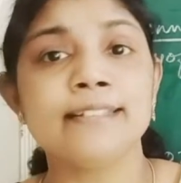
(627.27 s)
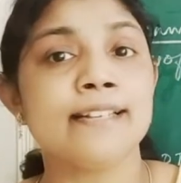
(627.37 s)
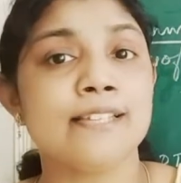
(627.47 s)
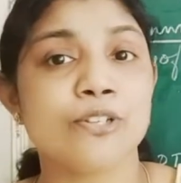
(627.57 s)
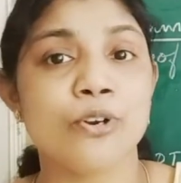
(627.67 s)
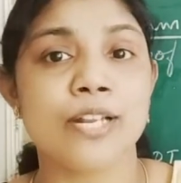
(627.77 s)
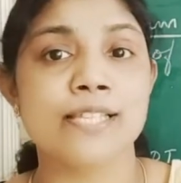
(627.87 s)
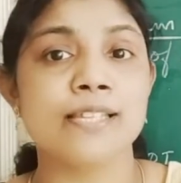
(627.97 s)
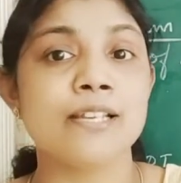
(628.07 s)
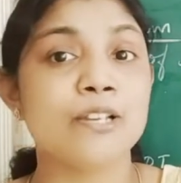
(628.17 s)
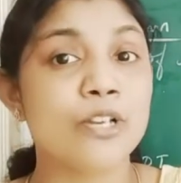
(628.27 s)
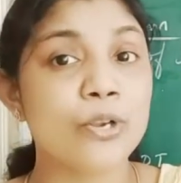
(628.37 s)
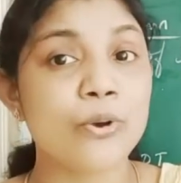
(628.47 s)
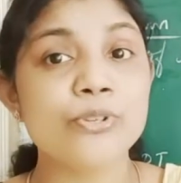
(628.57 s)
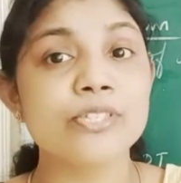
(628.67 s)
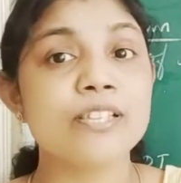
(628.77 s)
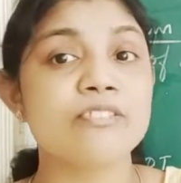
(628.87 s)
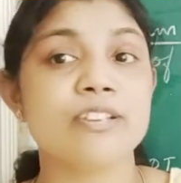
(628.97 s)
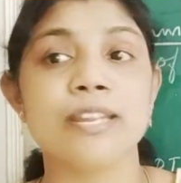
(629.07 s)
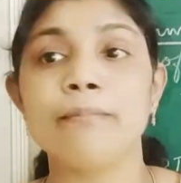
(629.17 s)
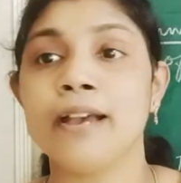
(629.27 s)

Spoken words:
That is called as a close the stream,